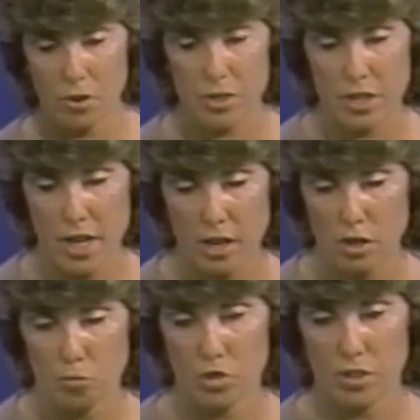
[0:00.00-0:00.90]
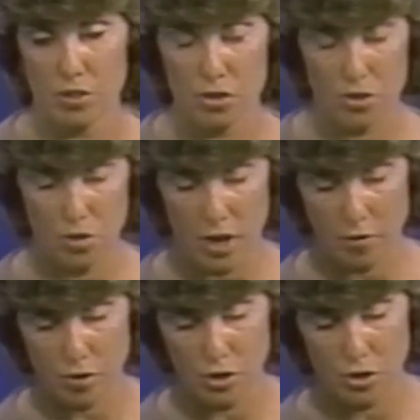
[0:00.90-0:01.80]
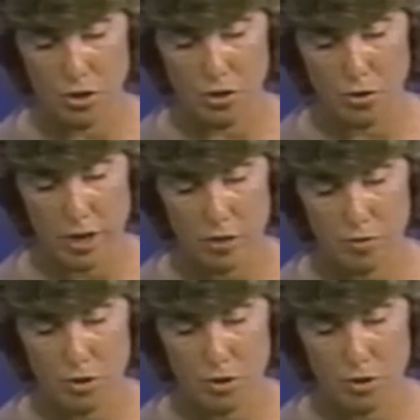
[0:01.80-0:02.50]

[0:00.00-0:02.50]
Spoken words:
or snagged on one another, so you have to use your transfer